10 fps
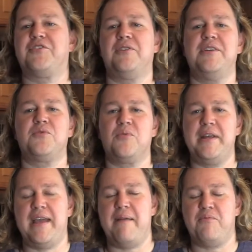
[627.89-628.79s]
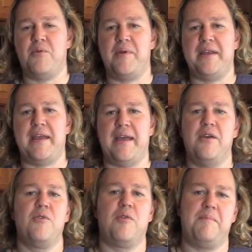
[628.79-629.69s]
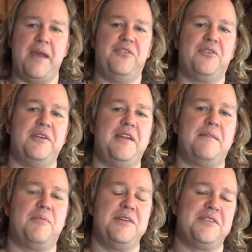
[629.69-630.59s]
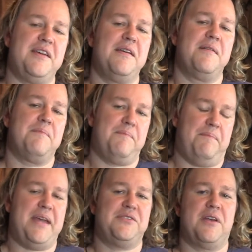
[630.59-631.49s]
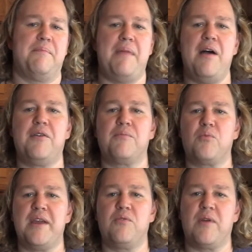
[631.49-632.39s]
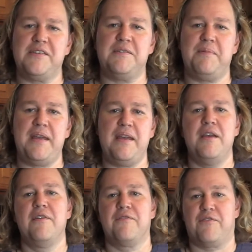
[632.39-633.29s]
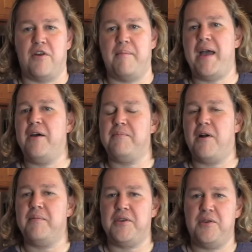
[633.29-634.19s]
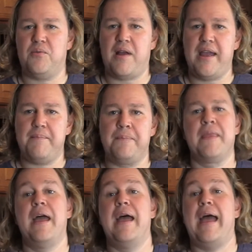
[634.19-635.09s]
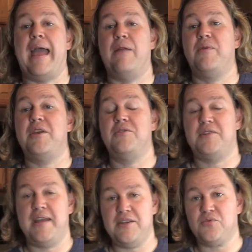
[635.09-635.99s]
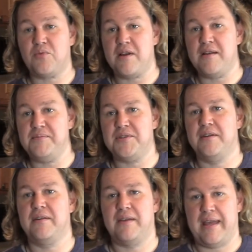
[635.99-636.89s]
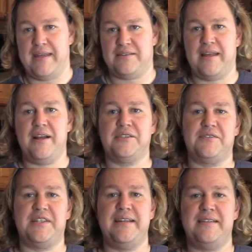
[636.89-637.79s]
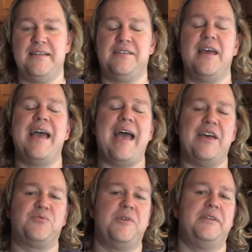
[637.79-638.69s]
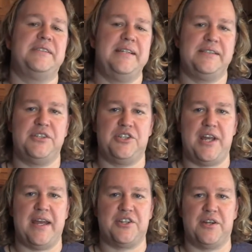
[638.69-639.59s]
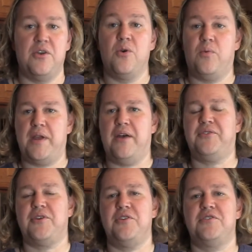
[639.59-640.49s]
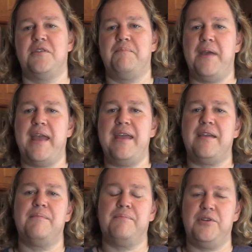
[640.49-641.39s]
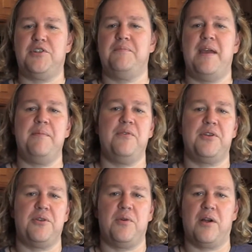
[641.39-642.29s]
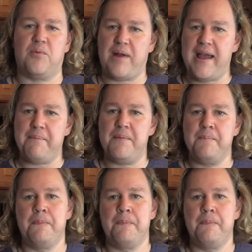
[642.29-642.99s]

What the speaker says: so let's recap what we did. We basically did a brisket based on a Malcolm Reed recipe from How to Barbecue Right. And we used his rubs, his layers of seasonings, as well as his injection. We also used the pink butcher paper to do our wrap.